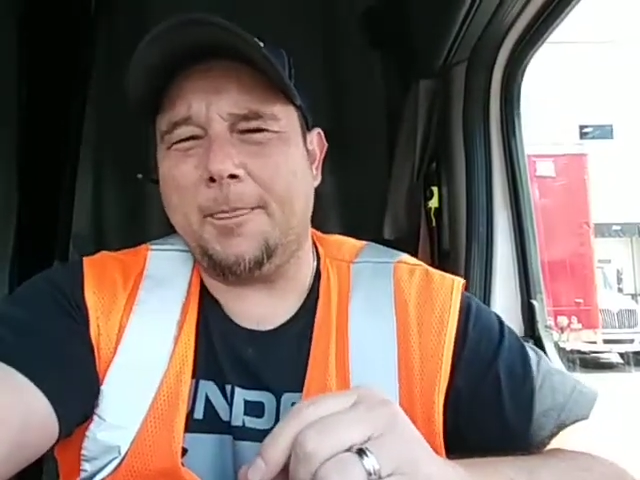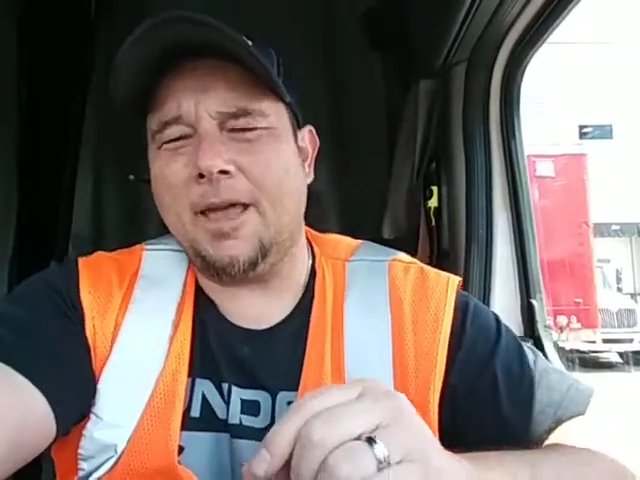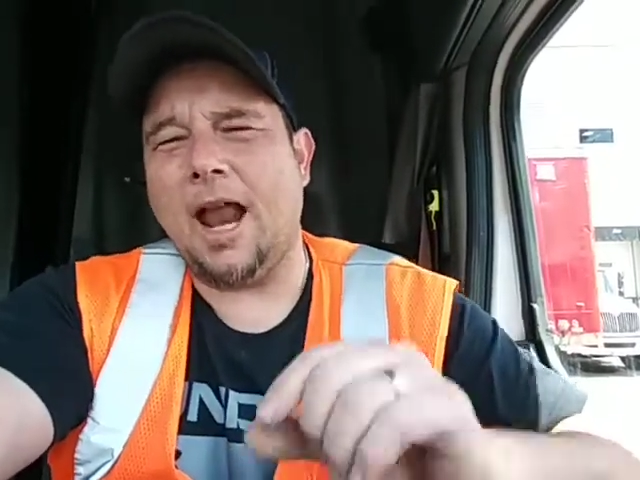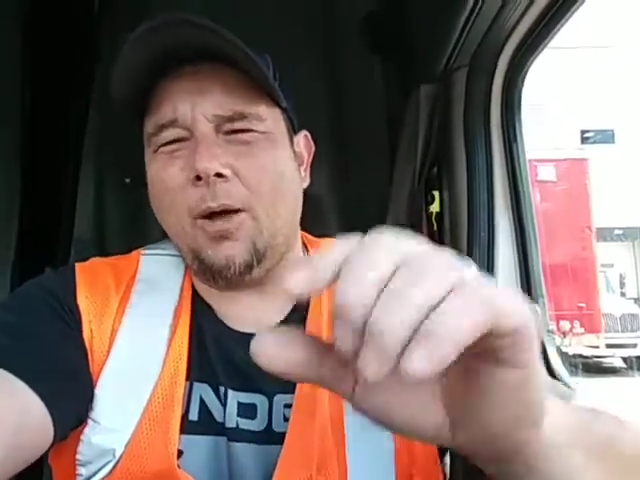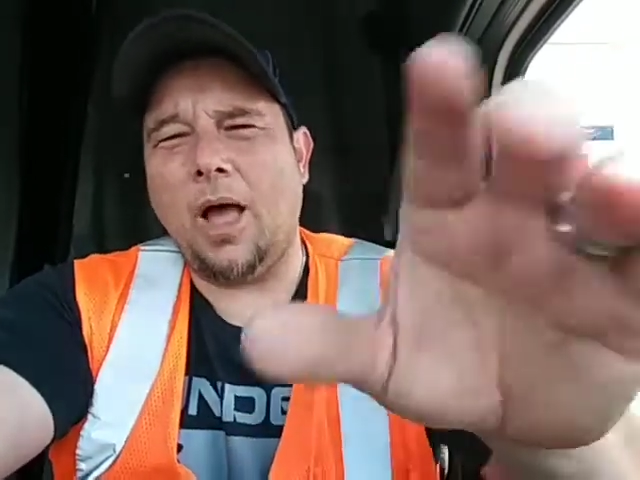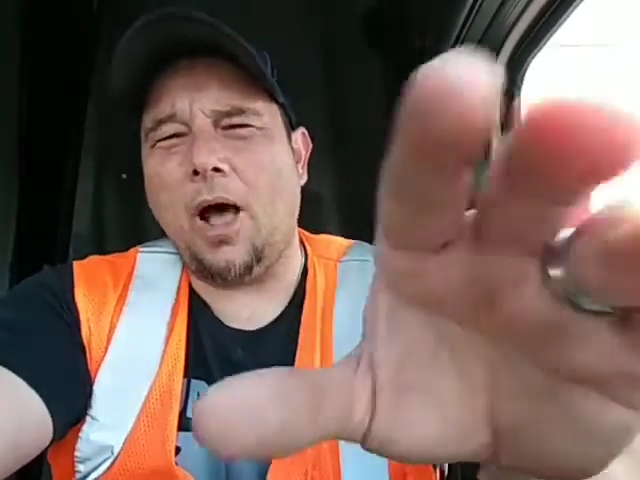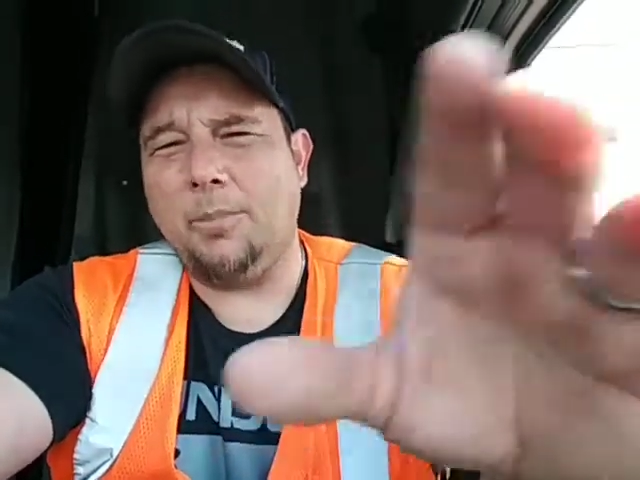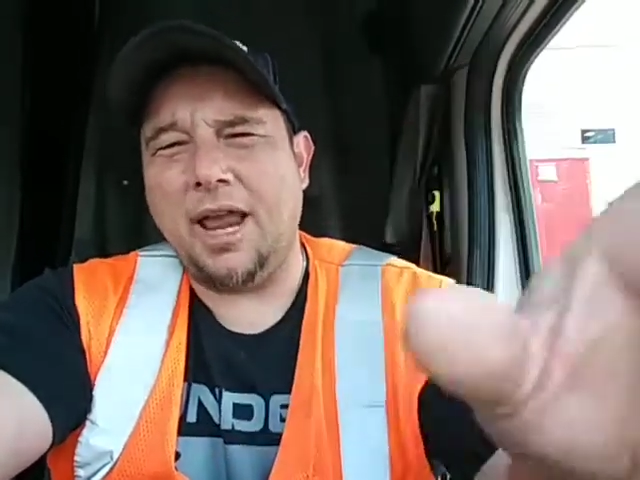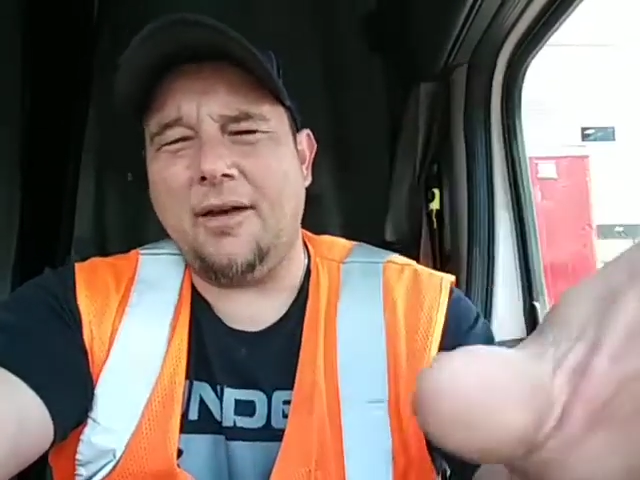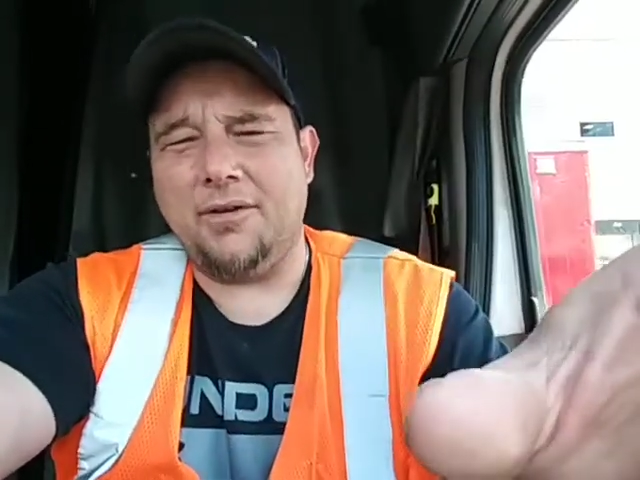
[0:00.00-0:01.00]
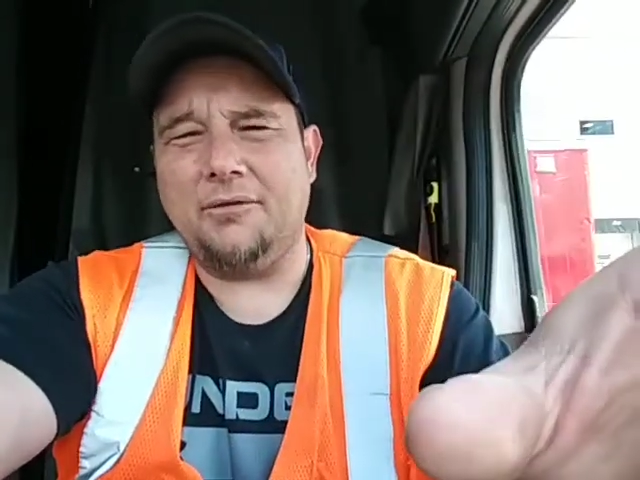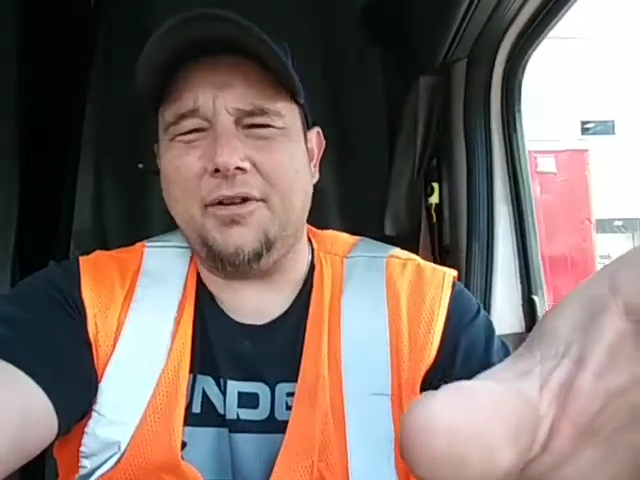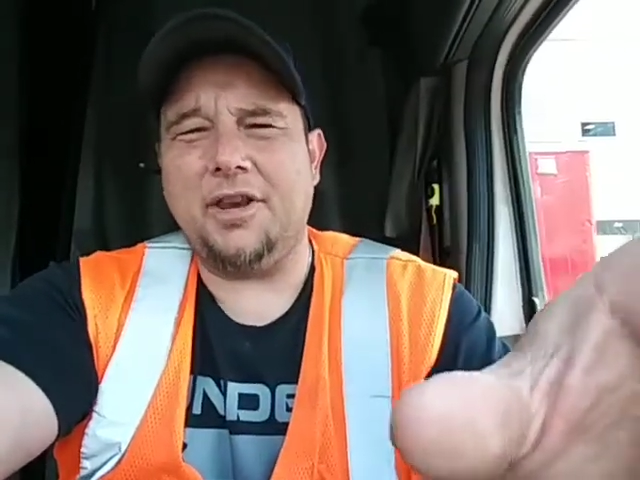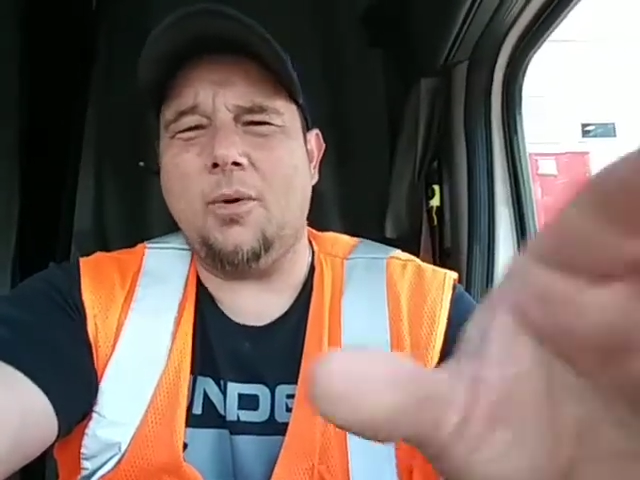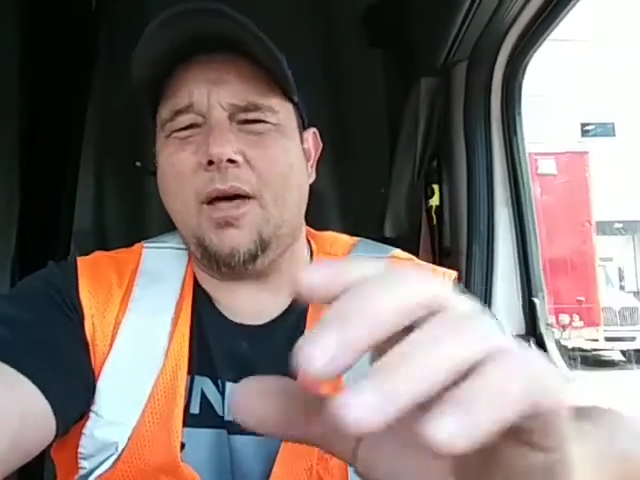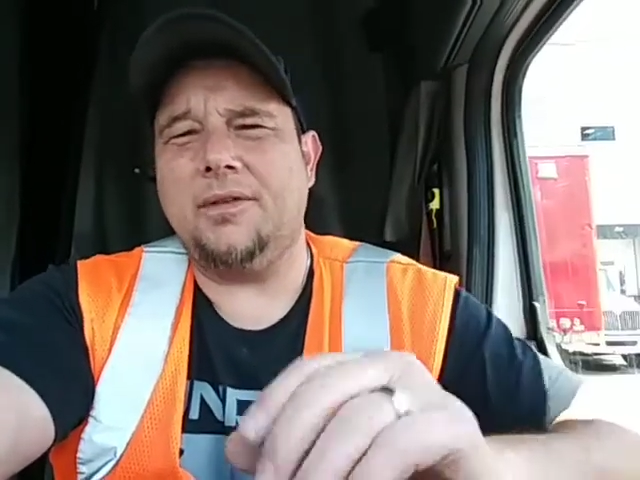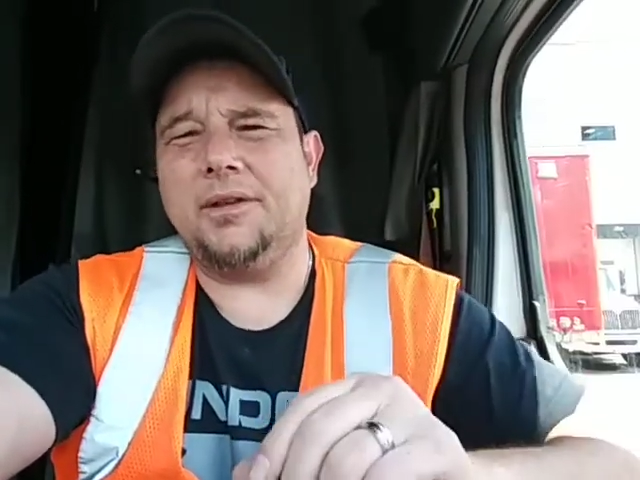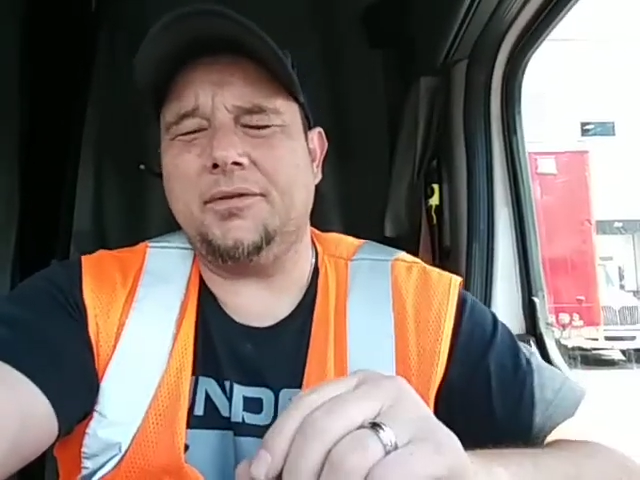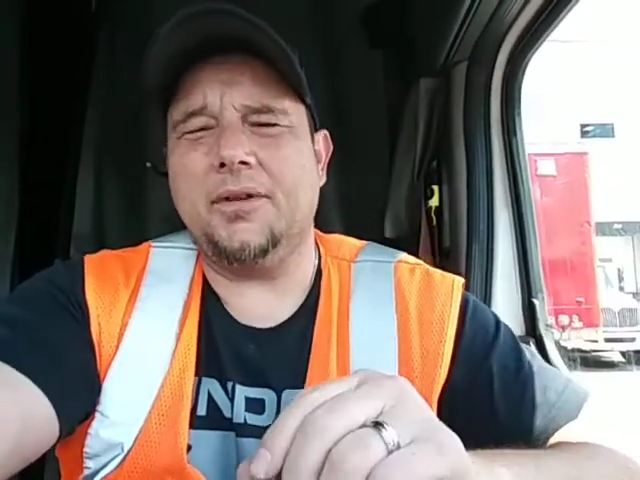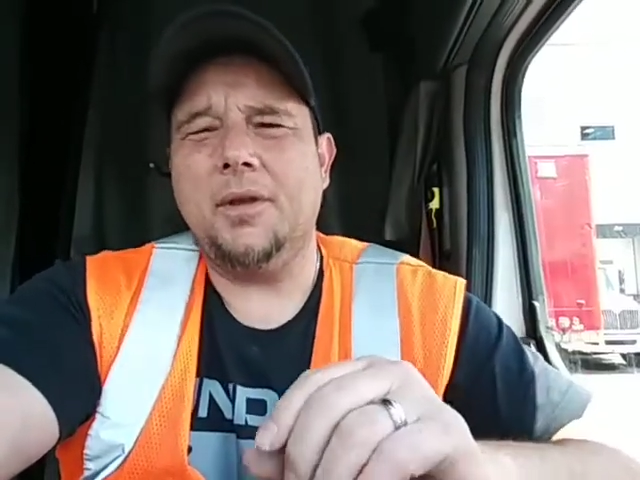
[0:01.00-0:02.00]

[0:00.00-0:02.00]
and I'll be having a video on this,